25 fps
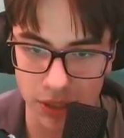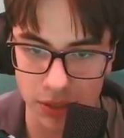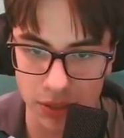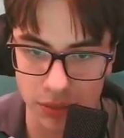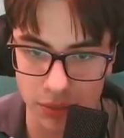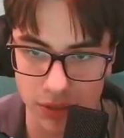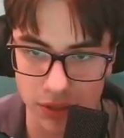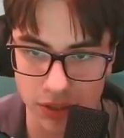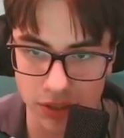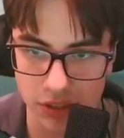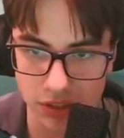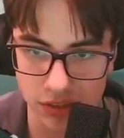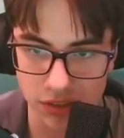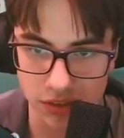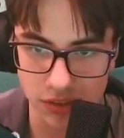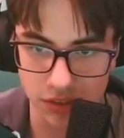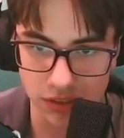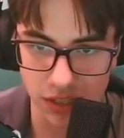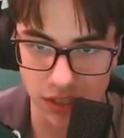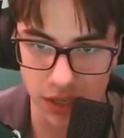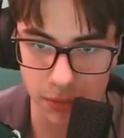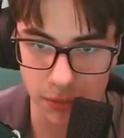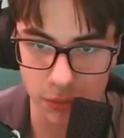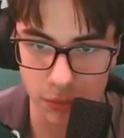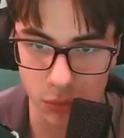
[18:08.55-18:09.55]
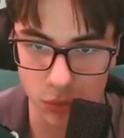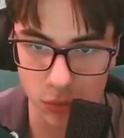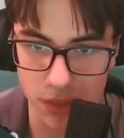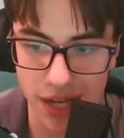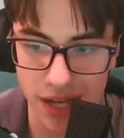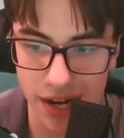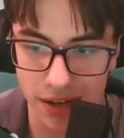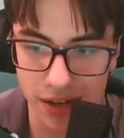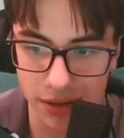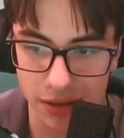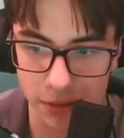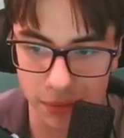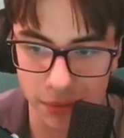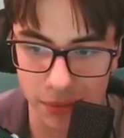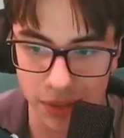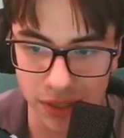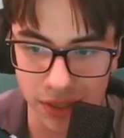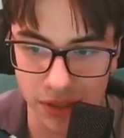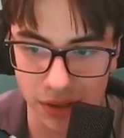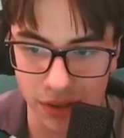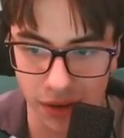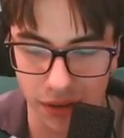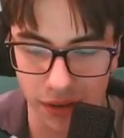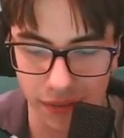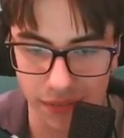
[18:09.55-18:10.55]
which is the same old Jakob
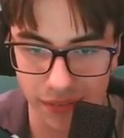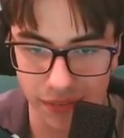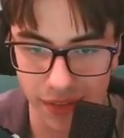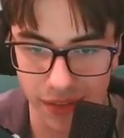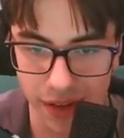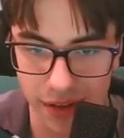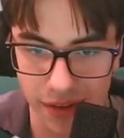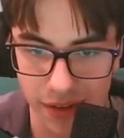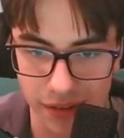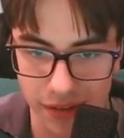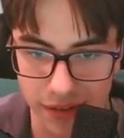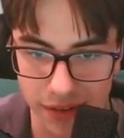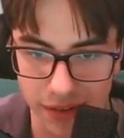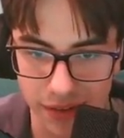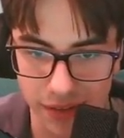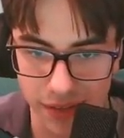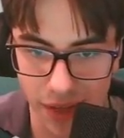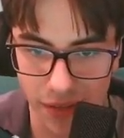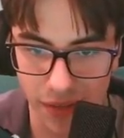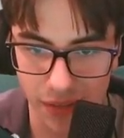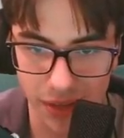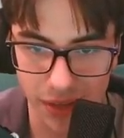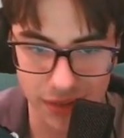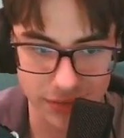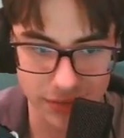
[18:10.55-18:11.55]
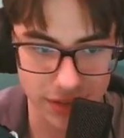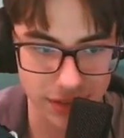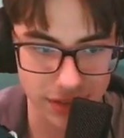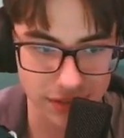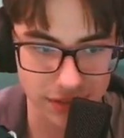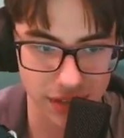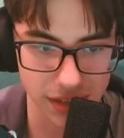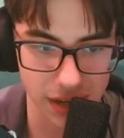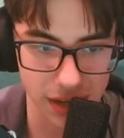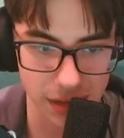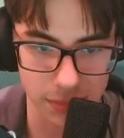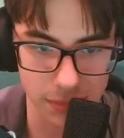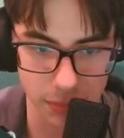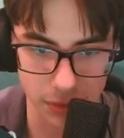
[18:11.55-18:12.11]
on that left hand side,